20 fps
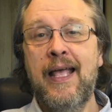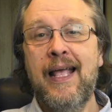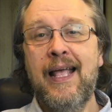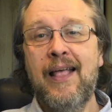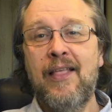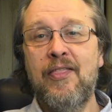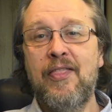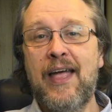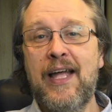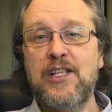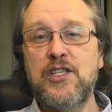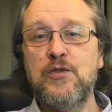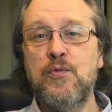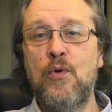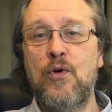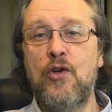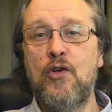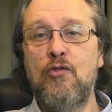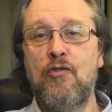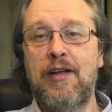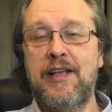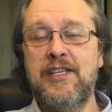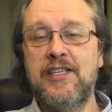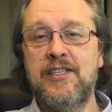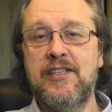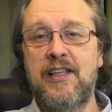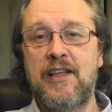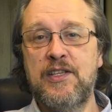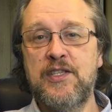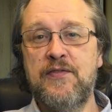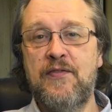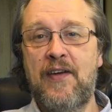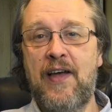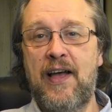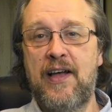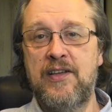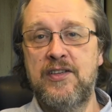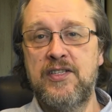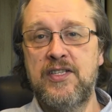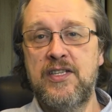That's what grace does for
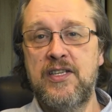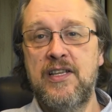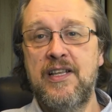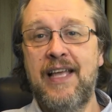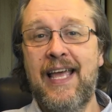us.